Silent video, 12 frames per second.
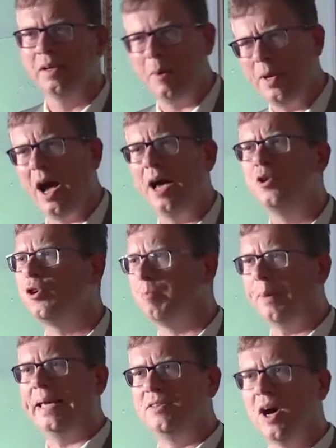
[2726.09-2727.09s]
I mean, I should
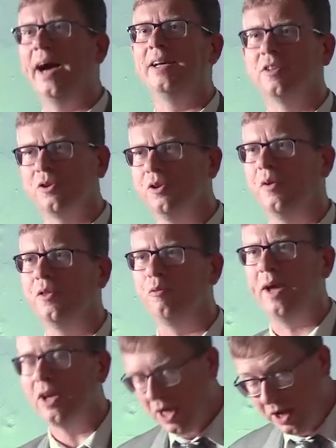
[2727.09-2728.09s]
be entitled, not the record.